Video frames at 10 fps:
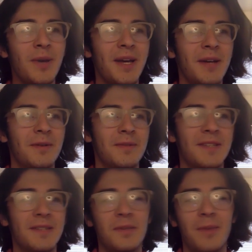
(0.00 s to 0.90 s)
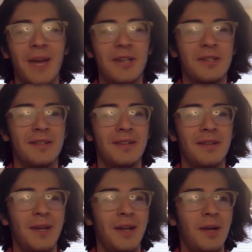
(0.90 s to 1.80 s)
bio, it says you're passionate
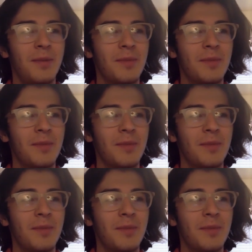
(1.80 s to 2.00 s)
about helping